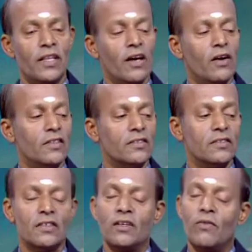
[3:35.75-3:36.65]
they
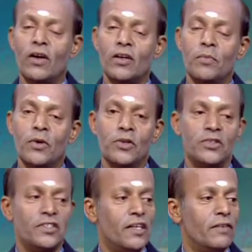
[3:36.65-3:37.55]
cause water
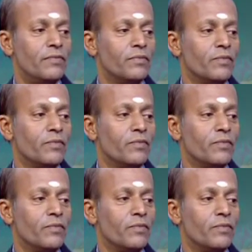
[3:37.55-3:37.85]
pollution.